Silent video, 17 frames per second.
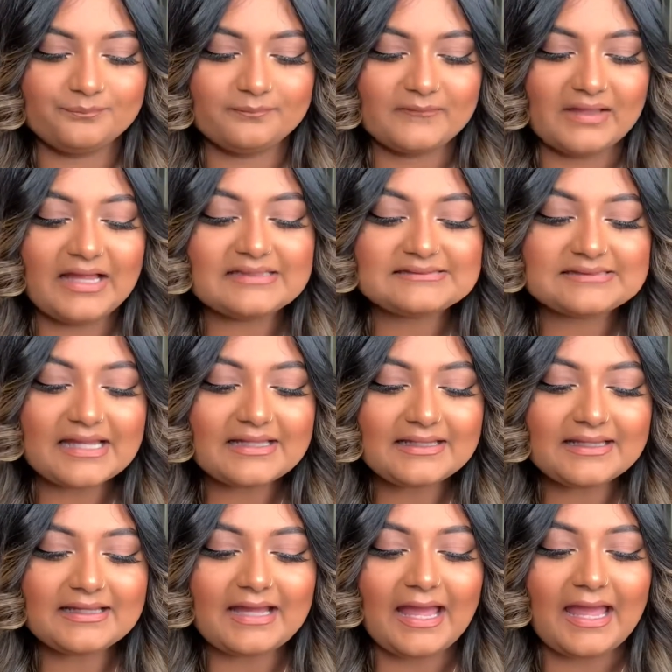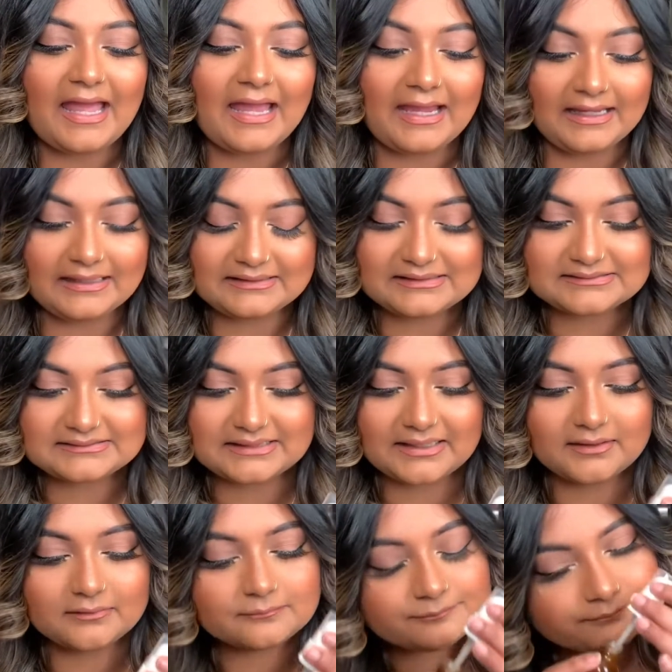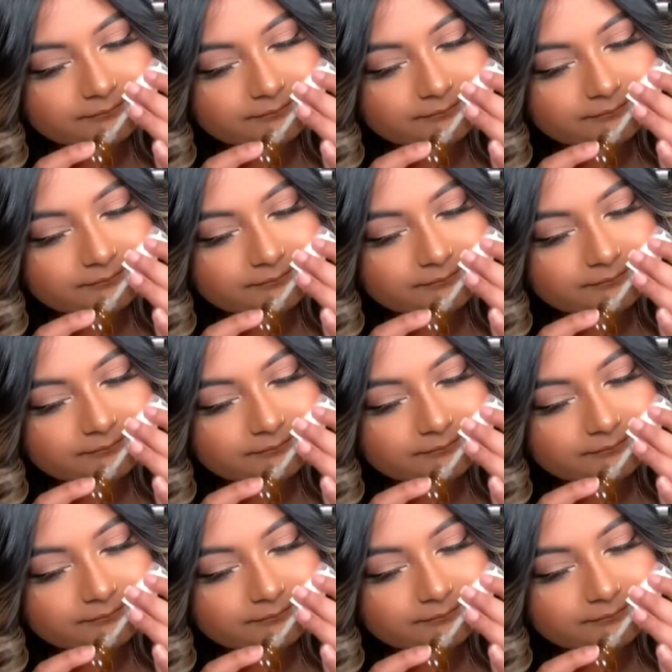It's not like I hate the scent,